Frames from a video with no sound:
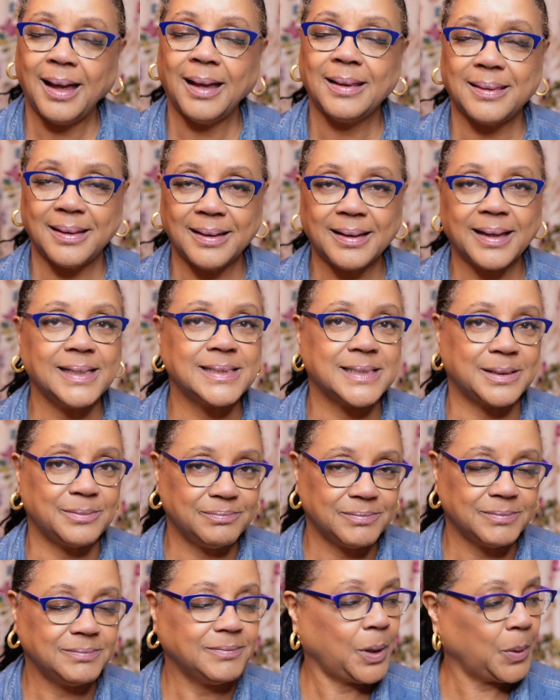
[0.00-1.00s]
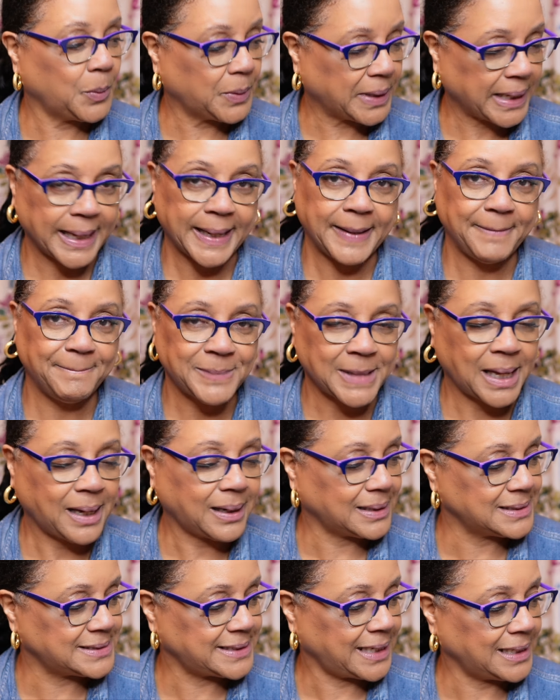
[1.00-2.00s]
I think I did okay.
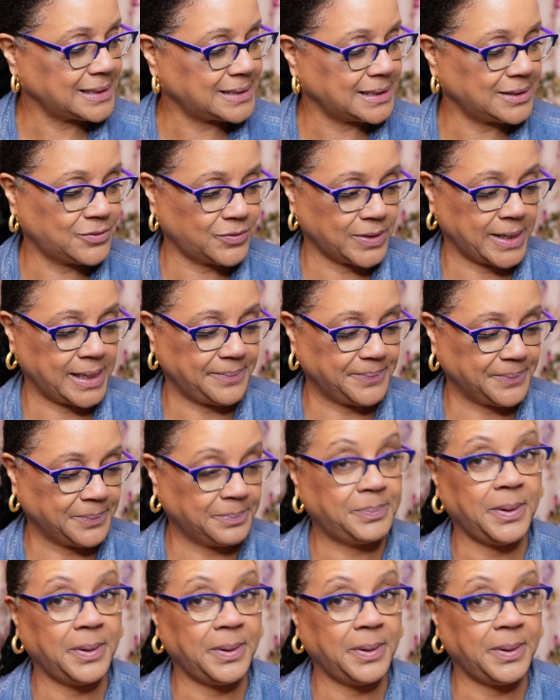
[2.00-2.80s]
Not going to say I did great,